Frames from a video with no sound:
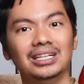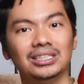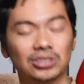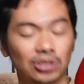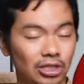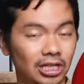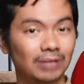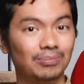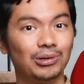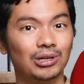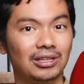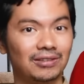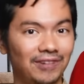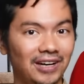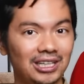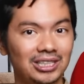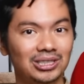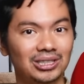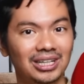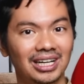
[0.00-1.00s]
So they're both
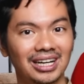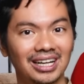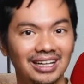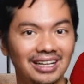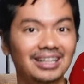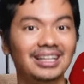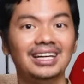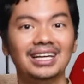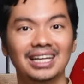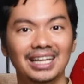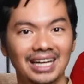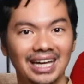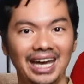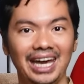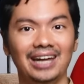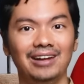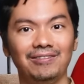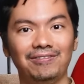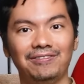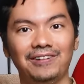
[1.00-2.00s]
functional
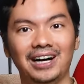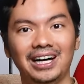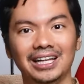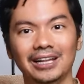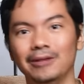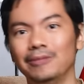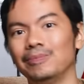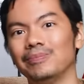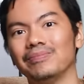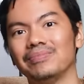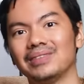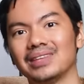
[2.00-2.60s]
and fun.